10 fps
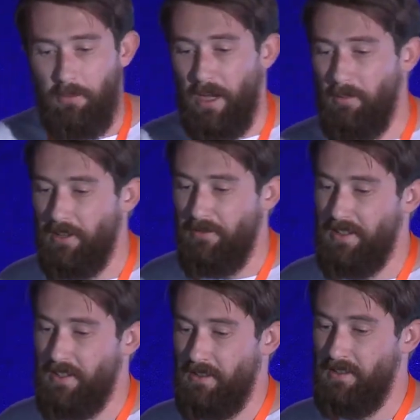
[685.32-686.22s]
public
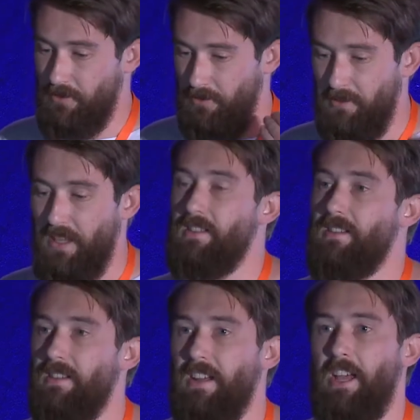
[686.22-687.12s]
functions to get
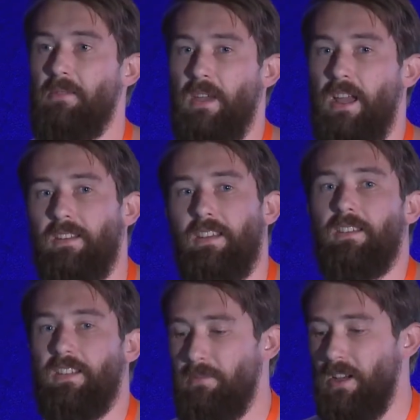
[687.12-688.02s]
the name and get
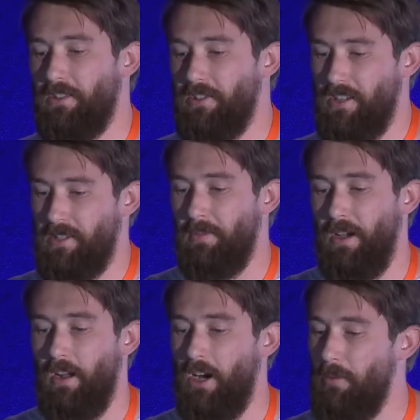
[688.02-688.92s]
the email address,
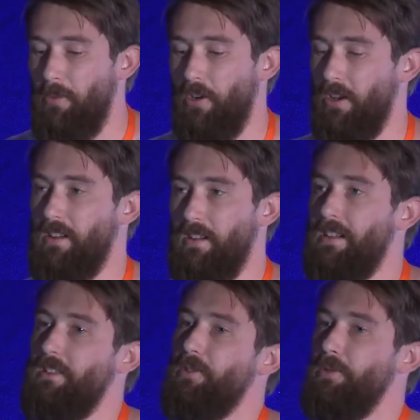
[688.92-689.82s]
but I'm not going to
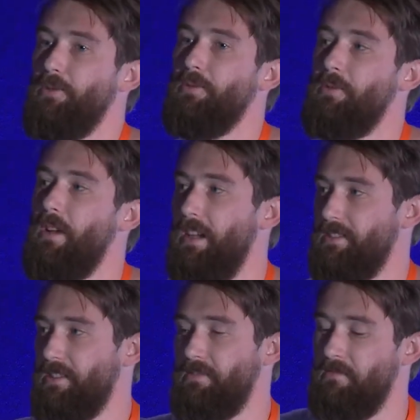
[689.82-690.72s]
let you, as